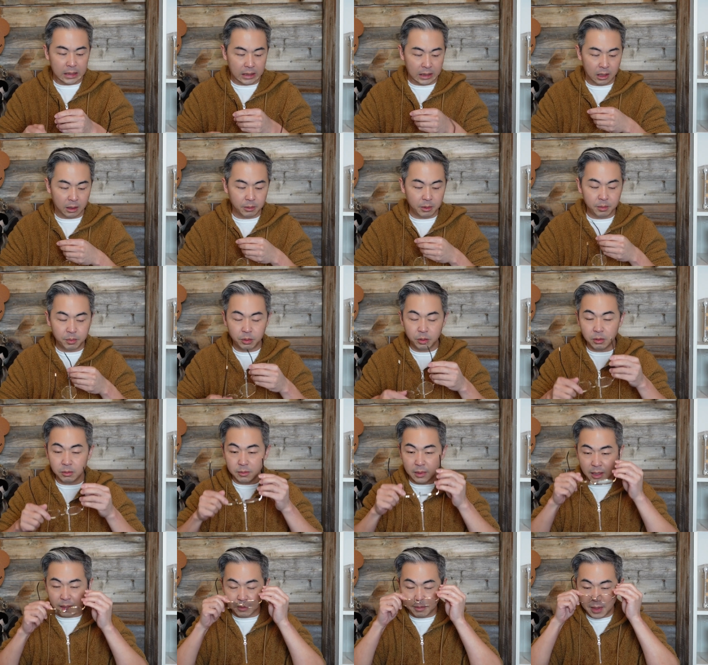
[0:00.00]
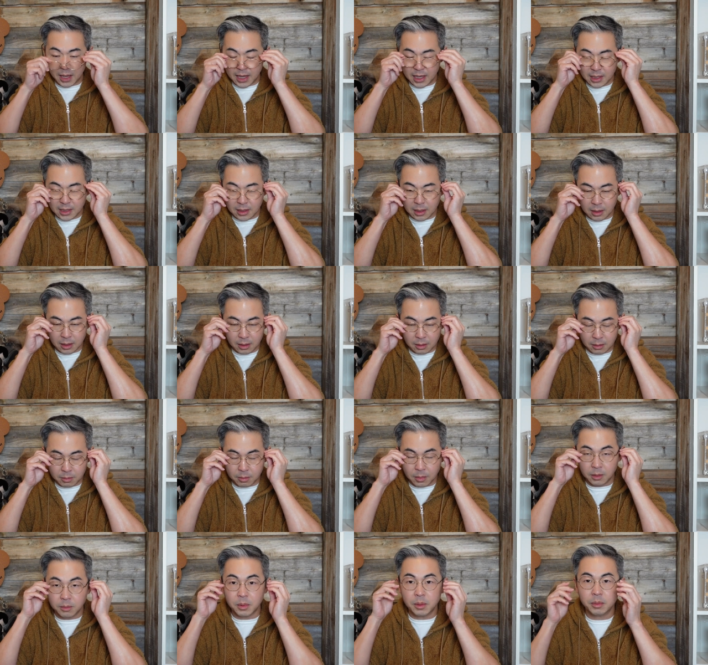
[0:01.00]
Let me put my mask,
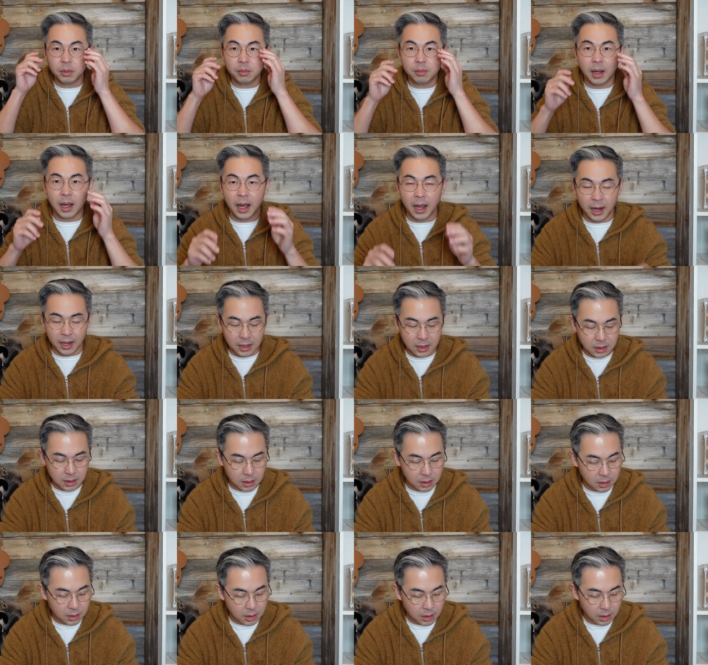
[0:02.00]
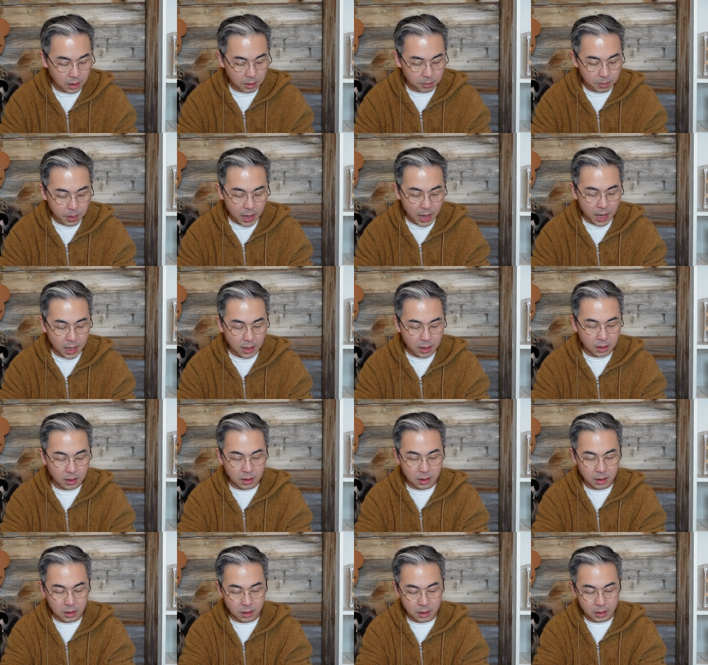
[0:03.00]
let me put my eyes back
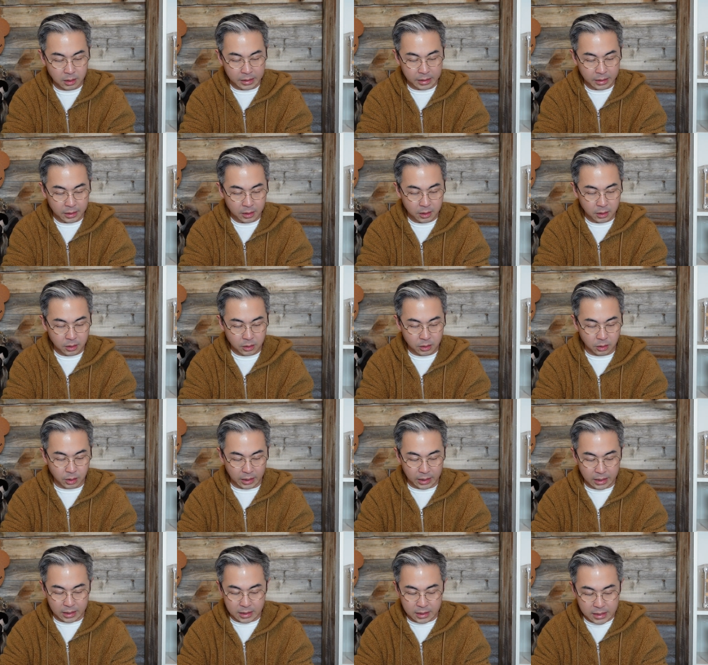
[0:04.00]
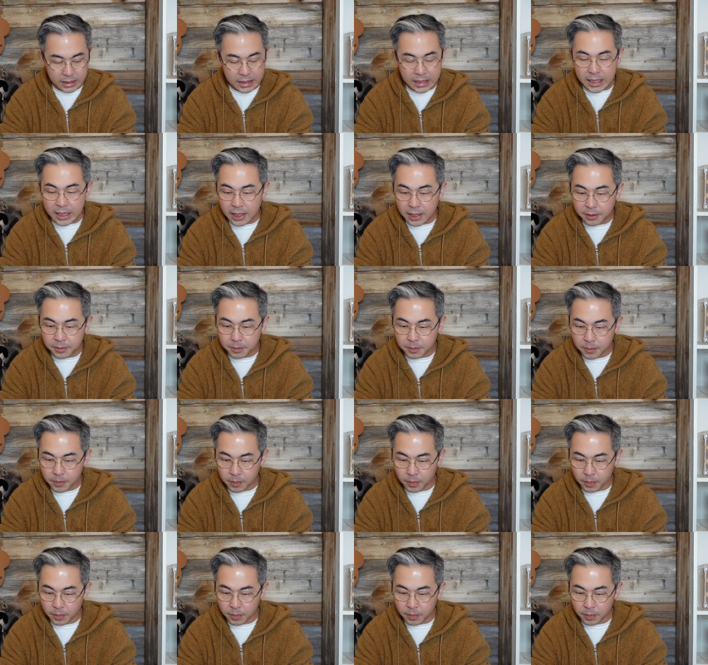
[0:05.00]
so I can see it.